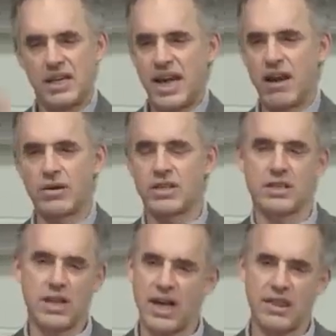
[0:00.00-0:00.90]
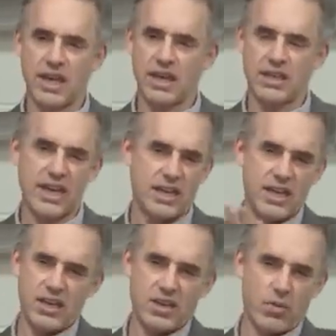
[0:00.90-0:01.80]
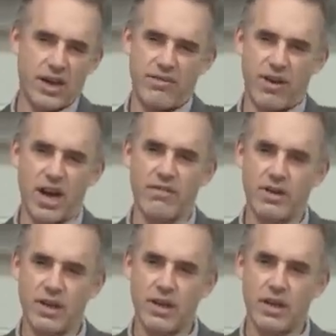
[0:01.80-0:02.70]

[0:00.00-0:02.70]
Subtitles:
Now I think it's 18 to 25.